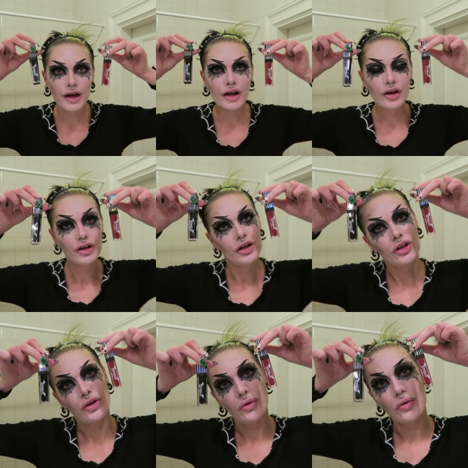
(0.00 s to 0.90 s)
I'm gonna
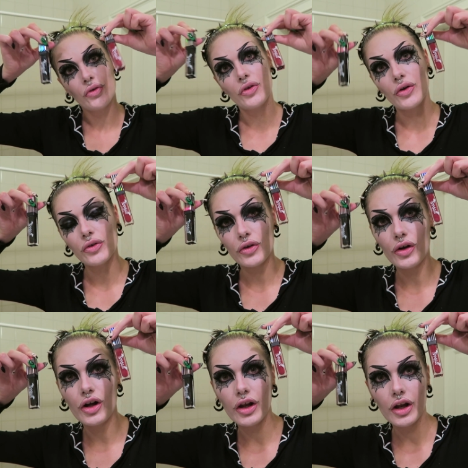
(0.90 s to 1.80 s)
use those
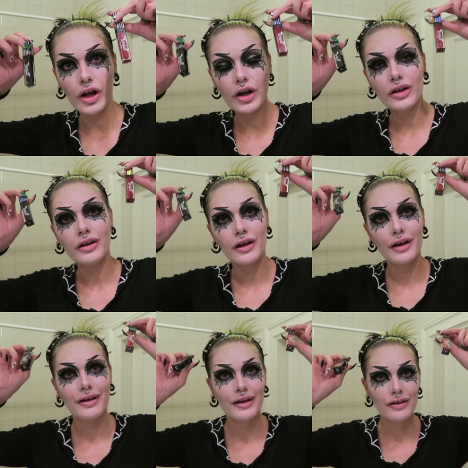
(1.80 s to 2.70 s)
colors.
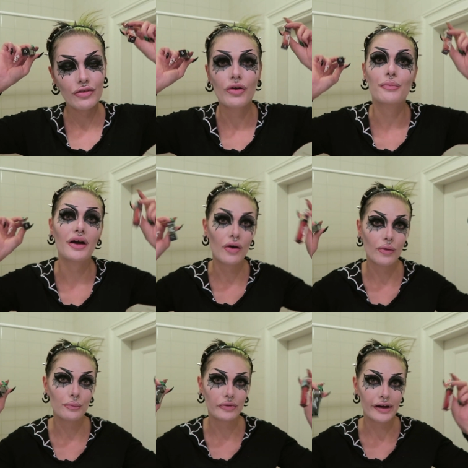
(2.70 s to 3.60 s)
It's from my
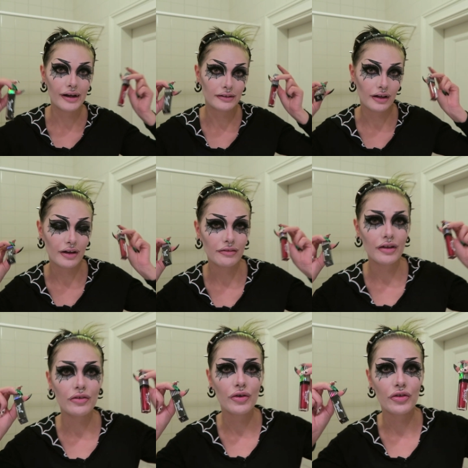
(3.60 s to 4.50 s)
own brand,
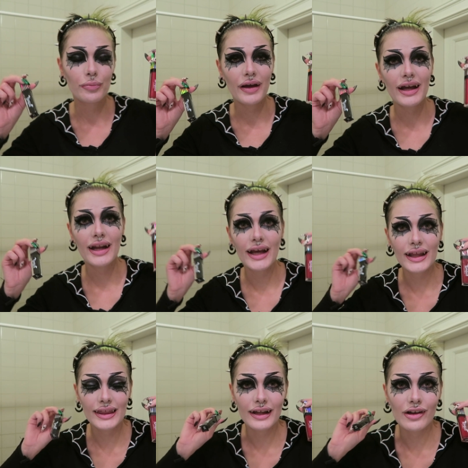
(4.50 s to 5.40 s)
Lovelace
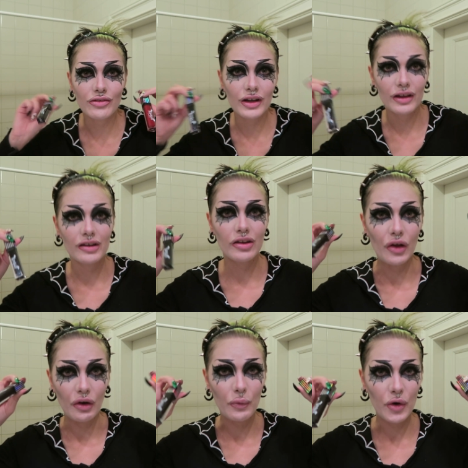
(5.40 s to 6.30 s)
Cosmetics, and I think this is
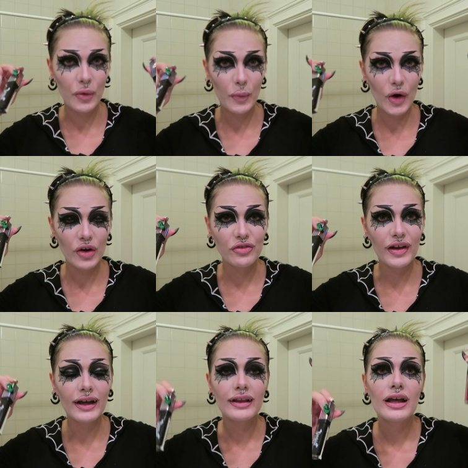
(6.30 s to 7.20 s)
gonna work
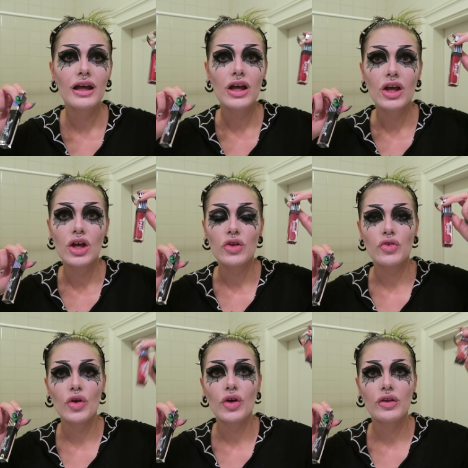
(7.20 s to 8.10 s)
perfect.
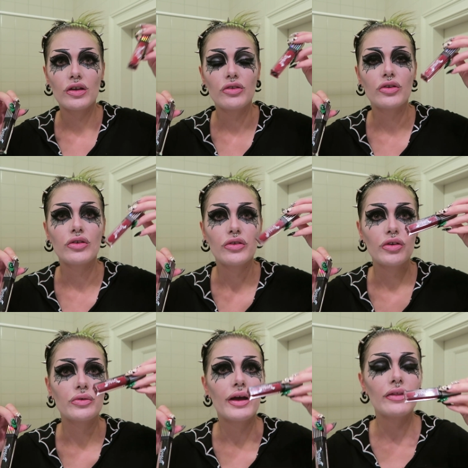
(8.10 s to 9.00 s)
So this is
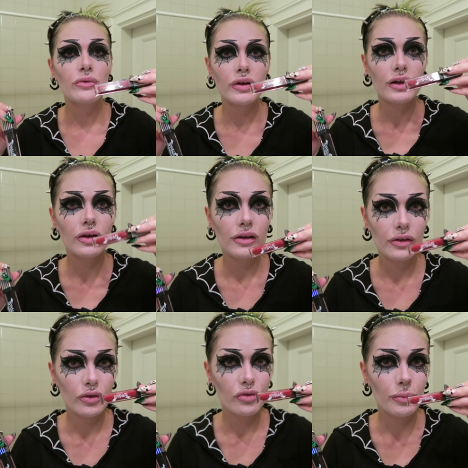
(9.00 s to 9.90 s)
the red one I'm gonna
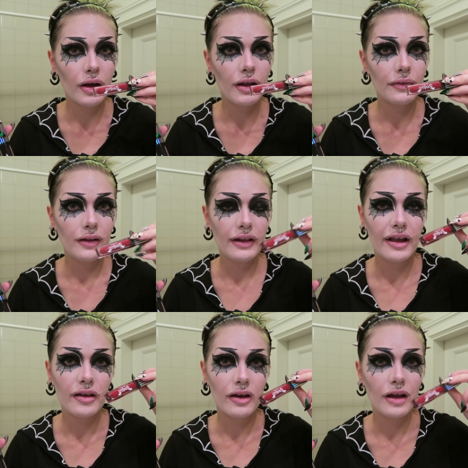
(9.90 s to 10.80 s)
use for my
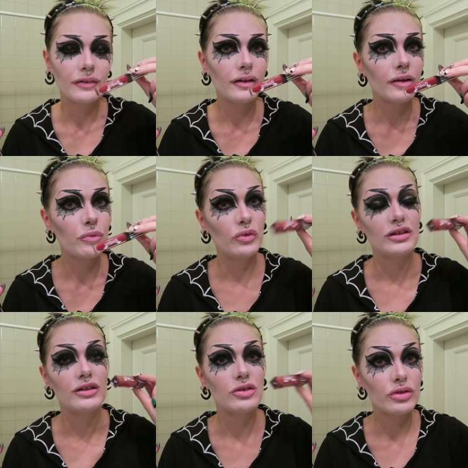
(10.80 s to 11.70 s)
underlips, which
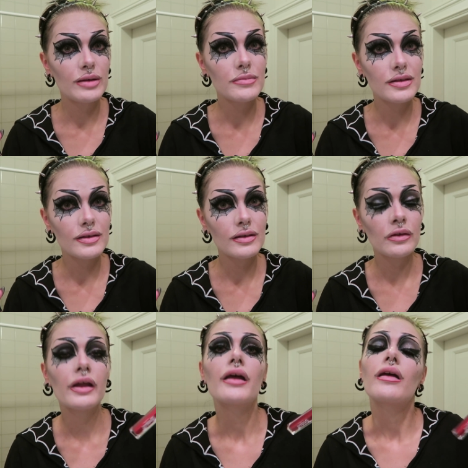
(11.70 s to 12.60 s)
is
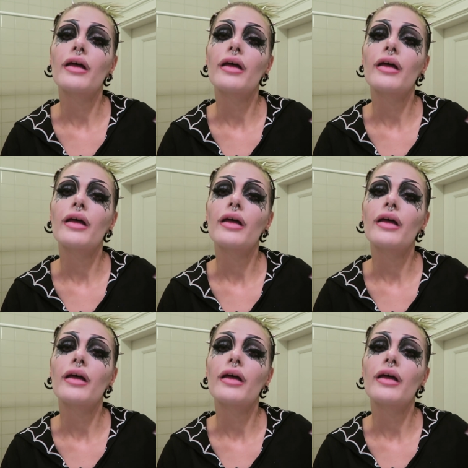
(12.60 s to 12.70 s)
Crimson.